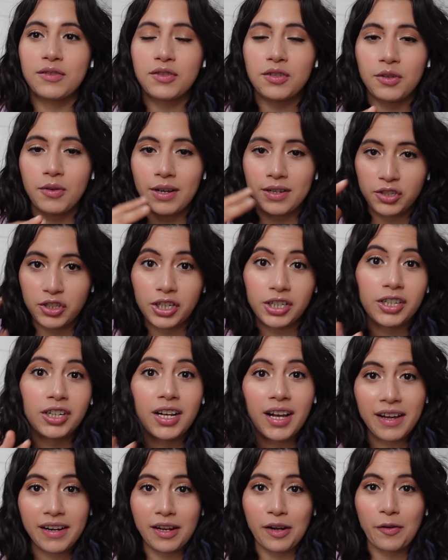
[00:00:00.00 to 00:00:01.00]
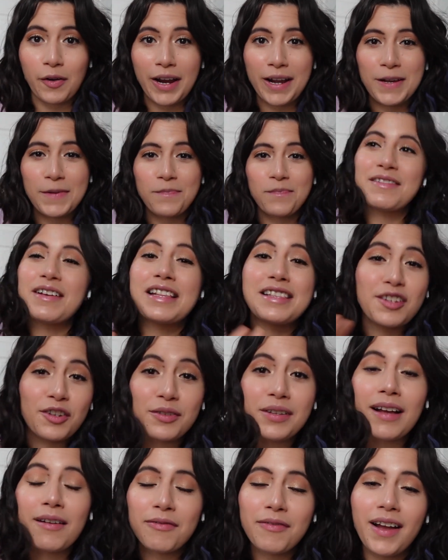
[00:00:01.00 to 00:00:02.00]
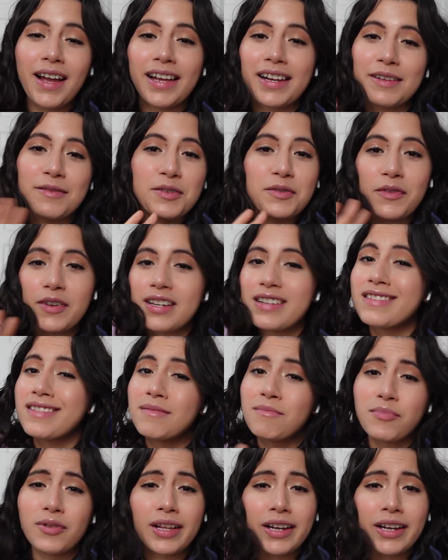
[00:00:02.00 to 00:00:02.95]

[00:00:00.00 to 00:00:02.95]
So I started cutting, right? It turned out fine. It was a very simple